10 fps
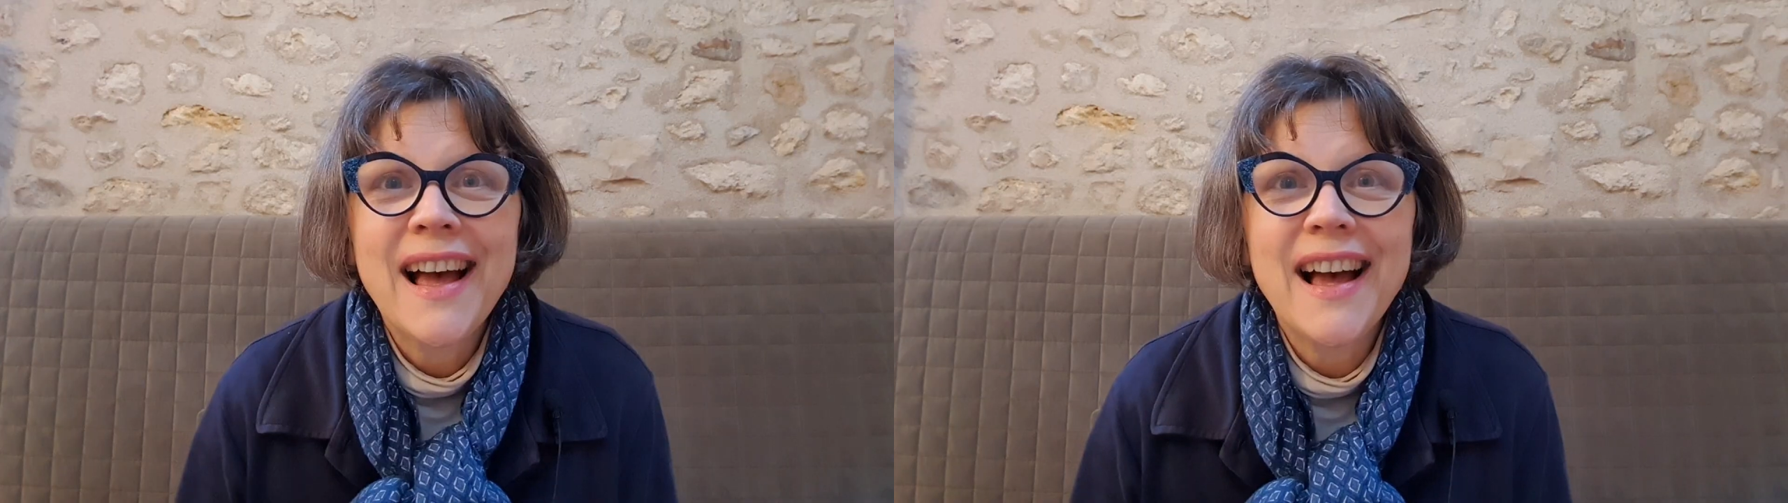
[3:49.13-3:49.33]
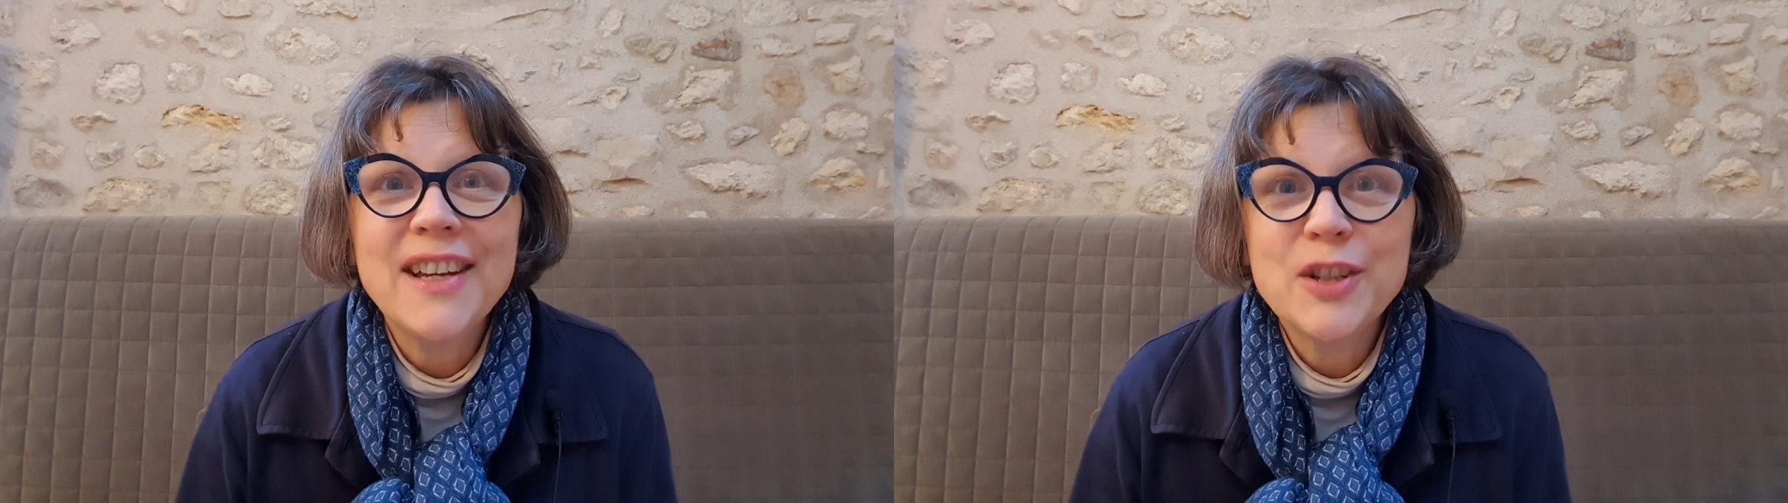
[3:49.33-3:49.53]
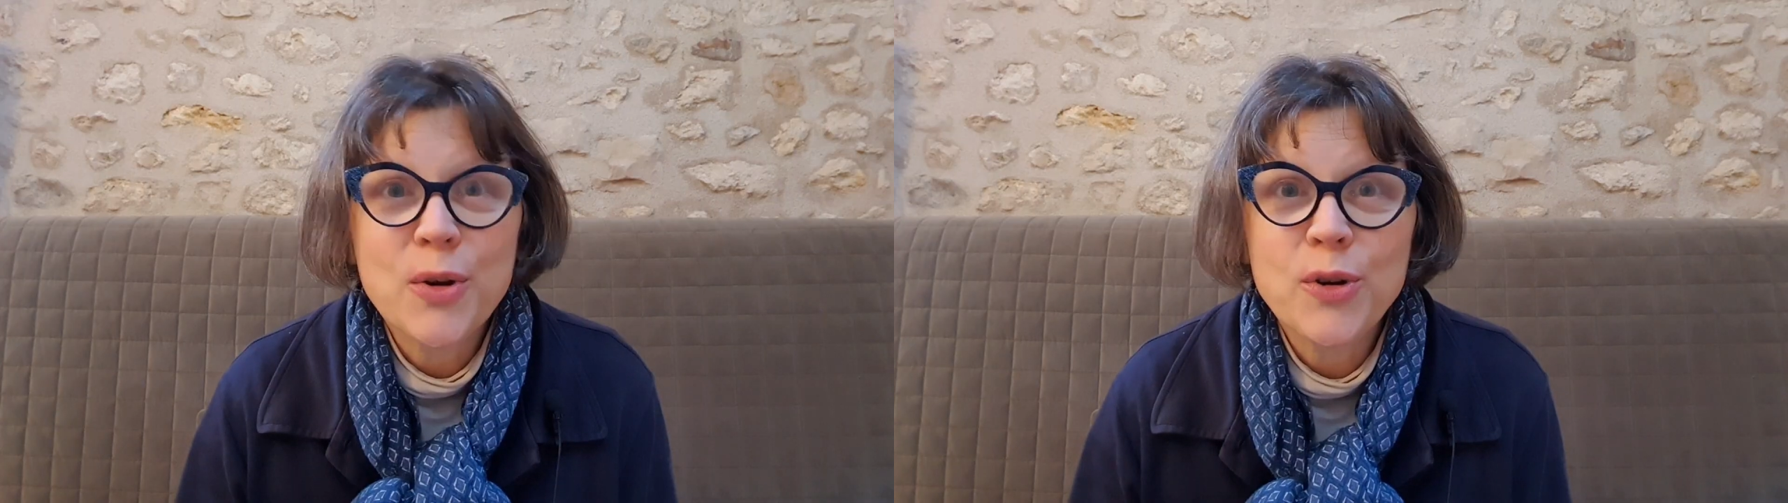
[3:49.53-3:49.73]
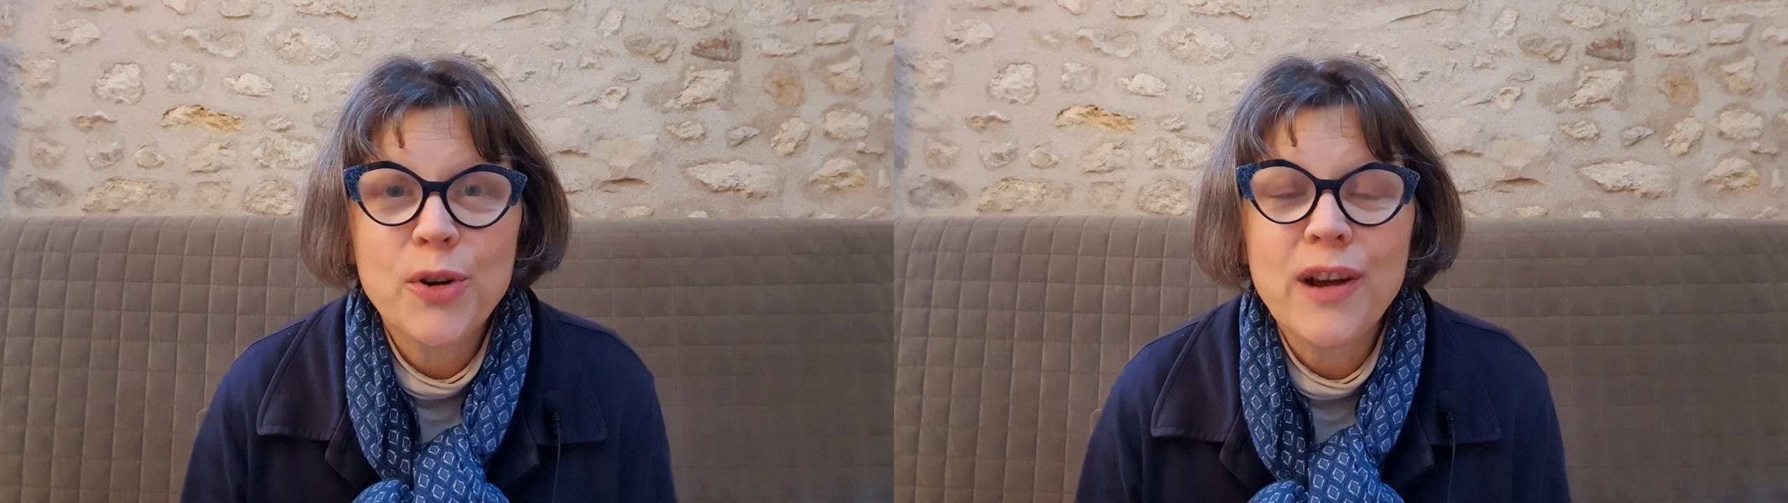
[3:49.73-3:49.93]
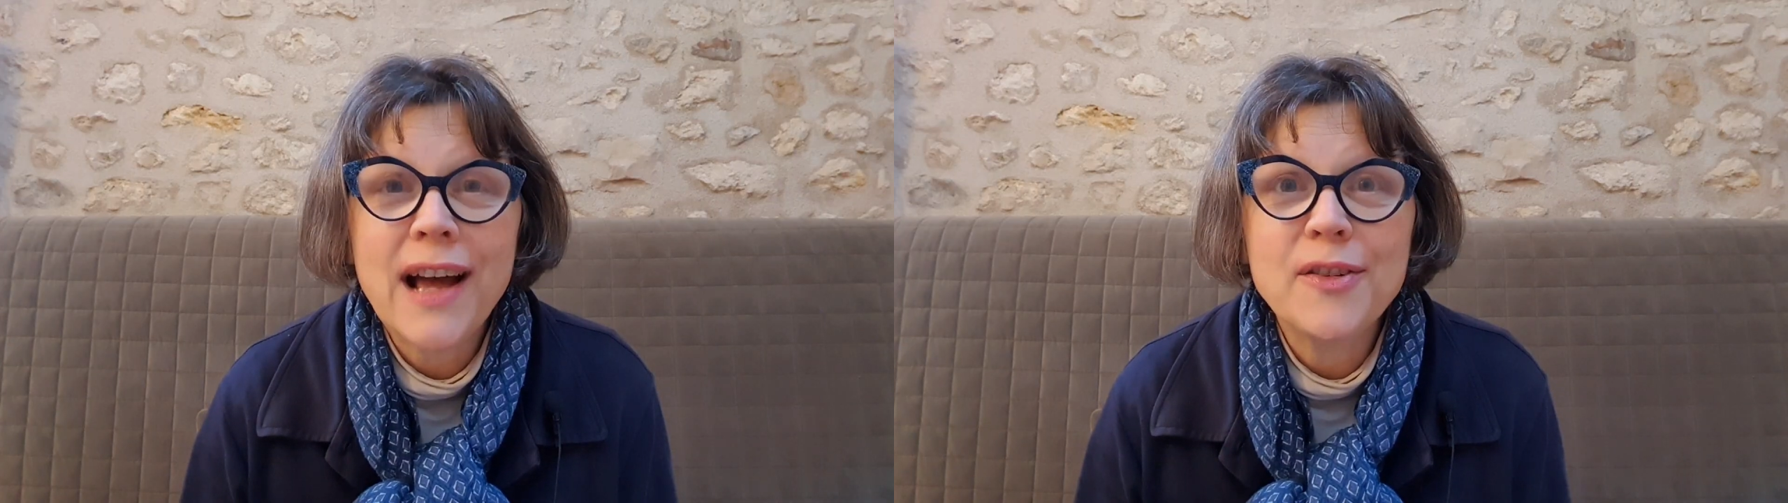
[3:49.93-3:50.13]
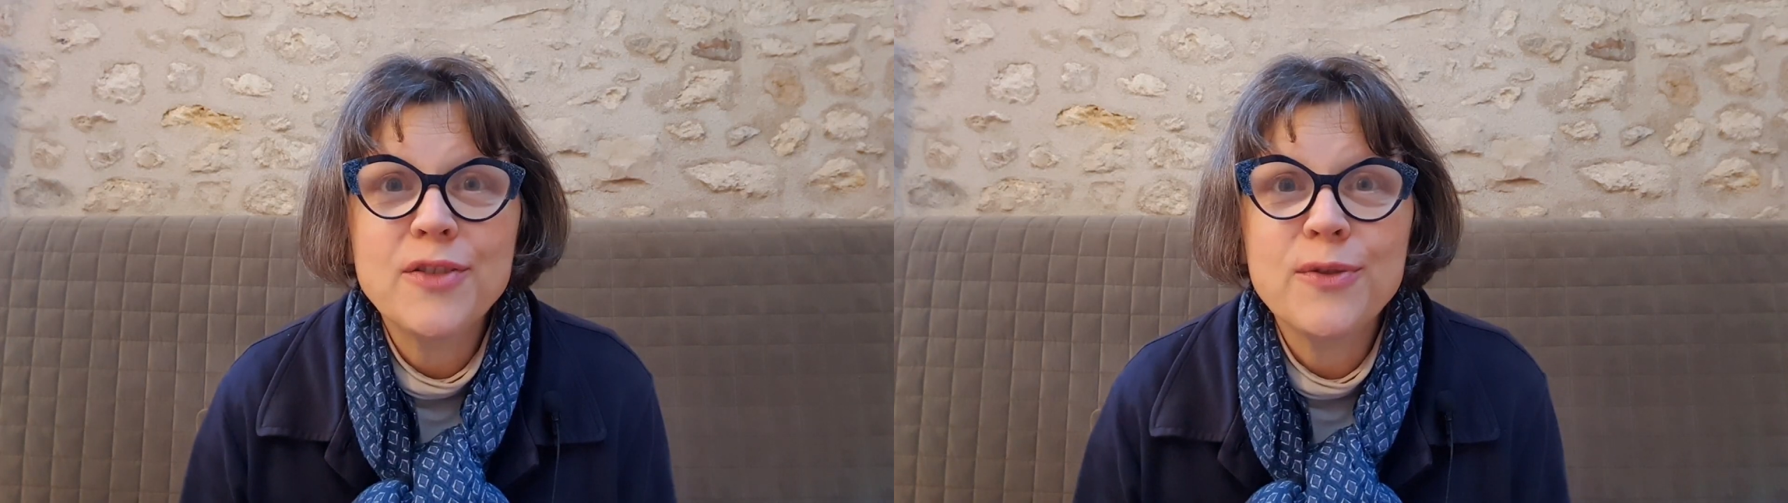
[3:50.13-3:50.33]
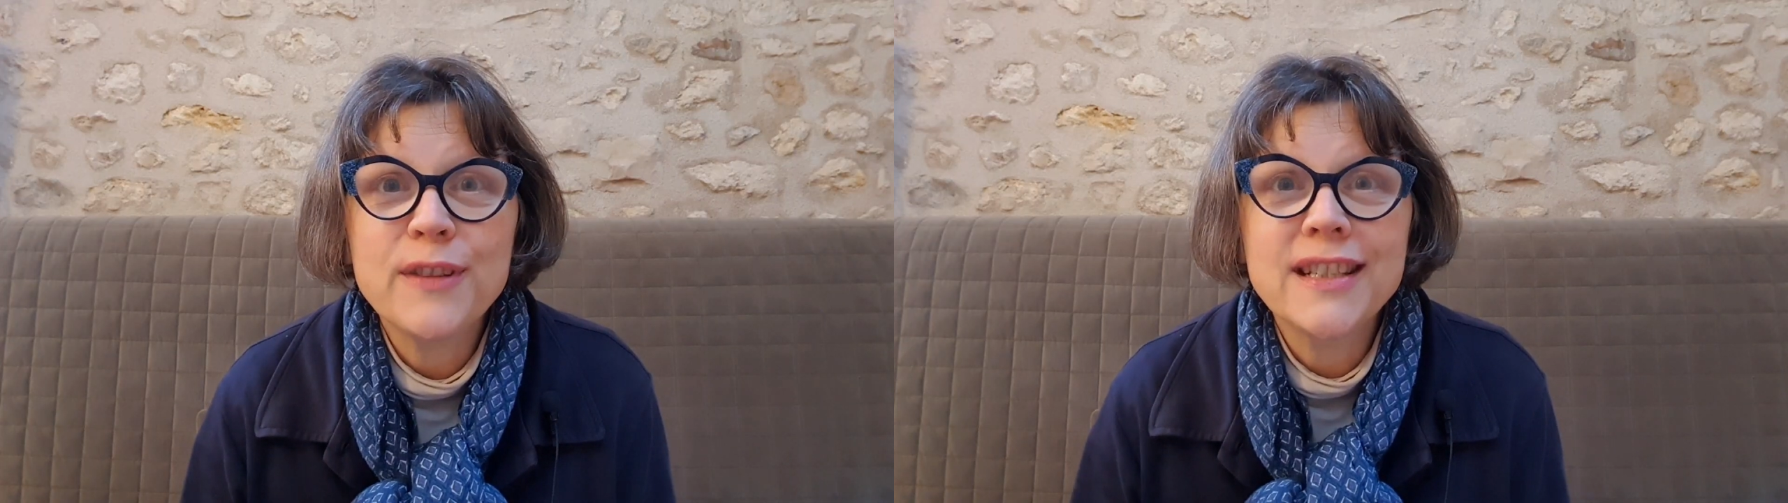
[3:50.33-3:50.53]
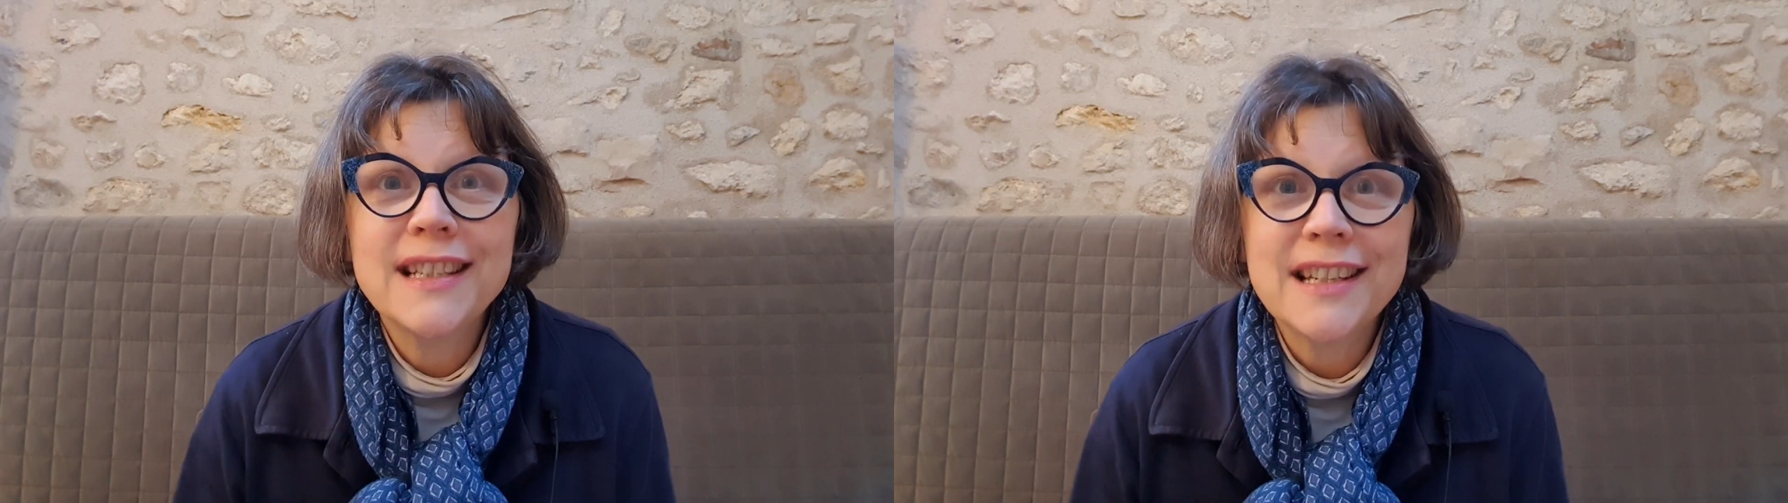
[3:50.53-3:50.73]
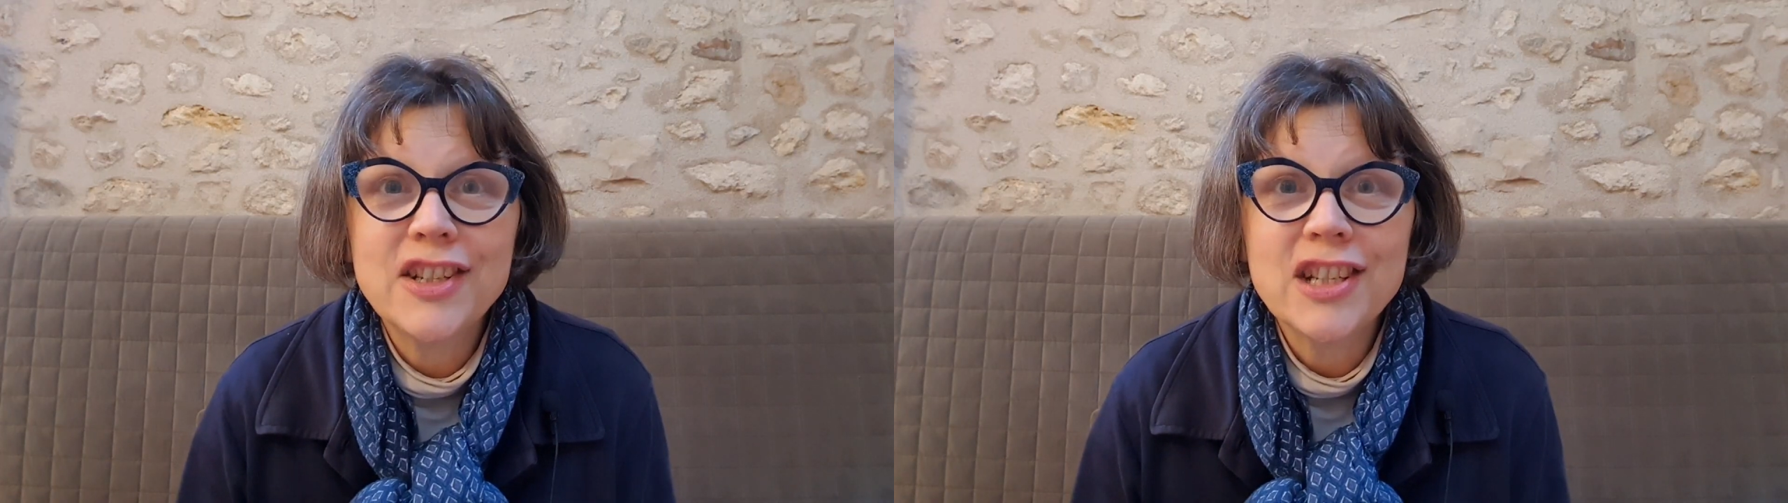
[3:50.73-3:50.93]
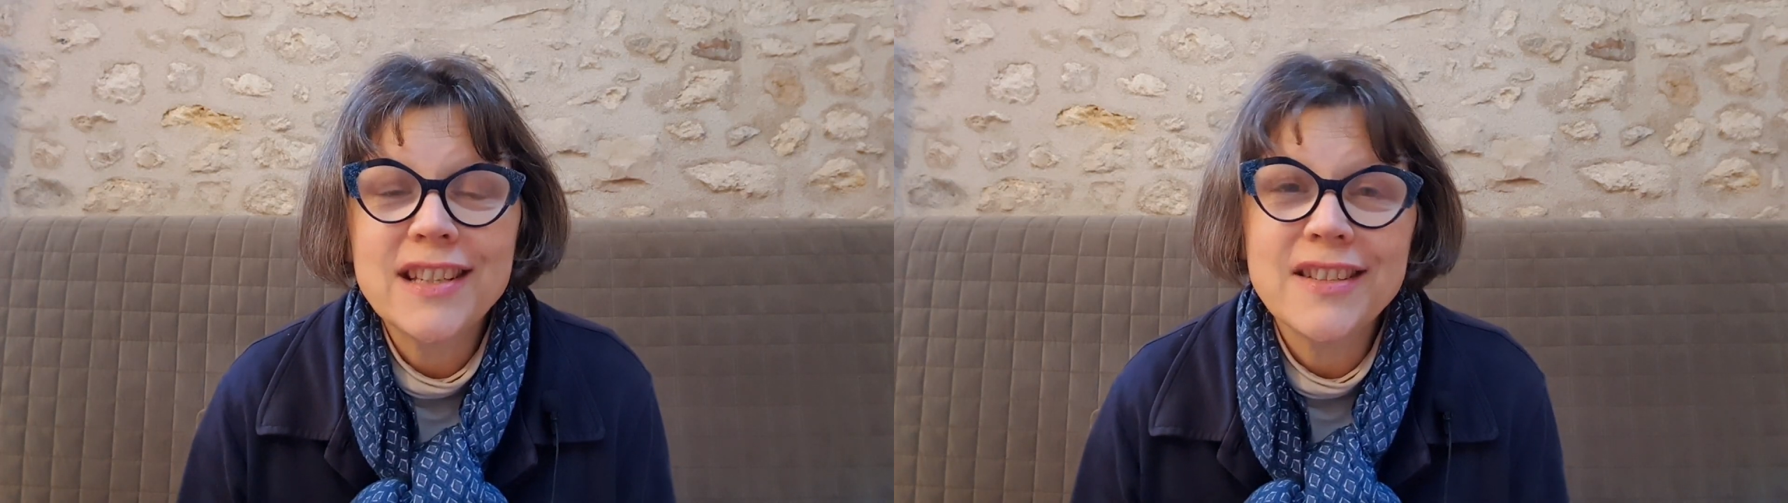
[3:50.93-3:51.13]
I showed her how to do the
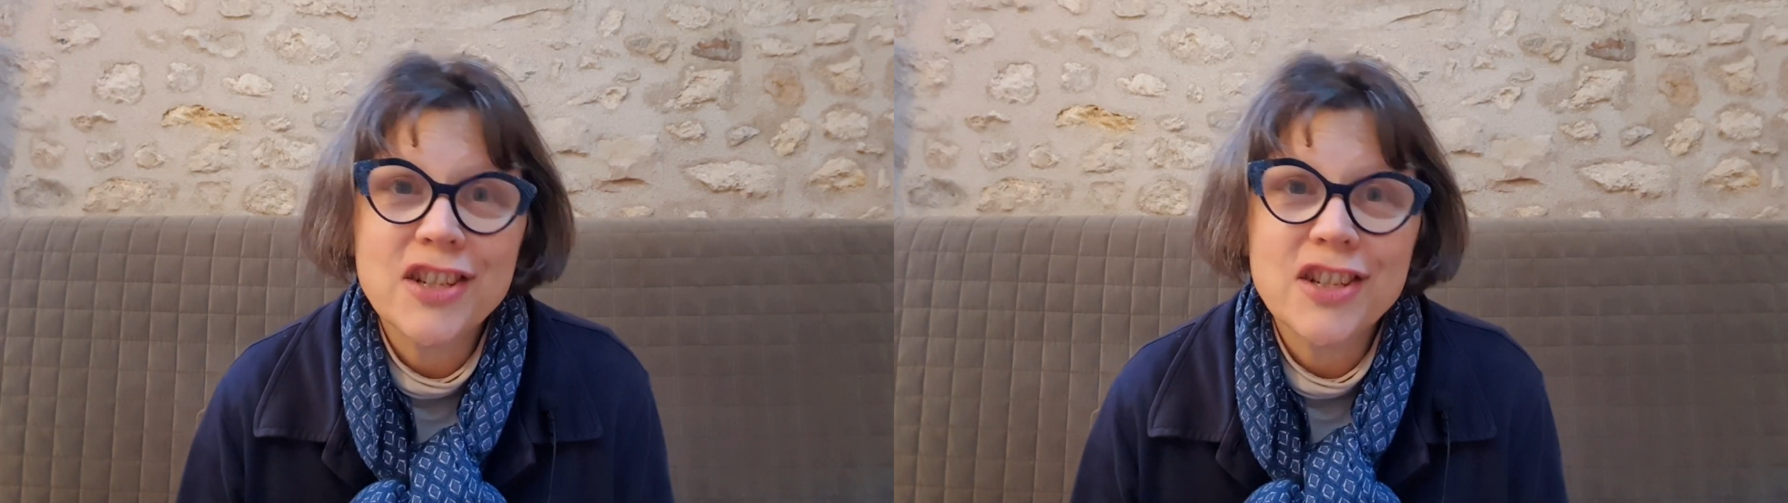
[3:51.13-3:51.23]
stitches.